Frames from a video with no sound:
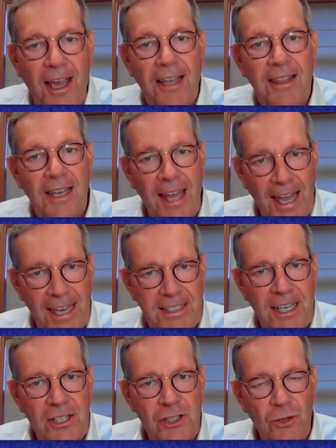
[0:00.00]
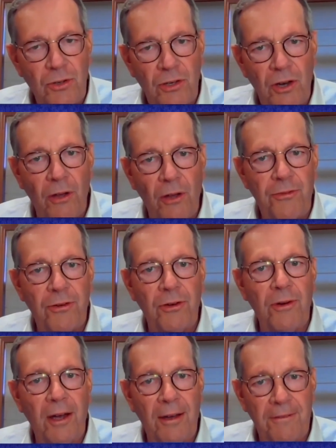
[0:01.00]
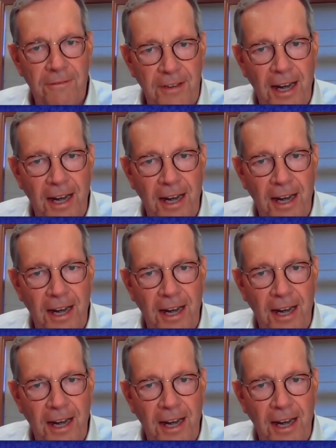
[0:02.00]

And the last is you can go through a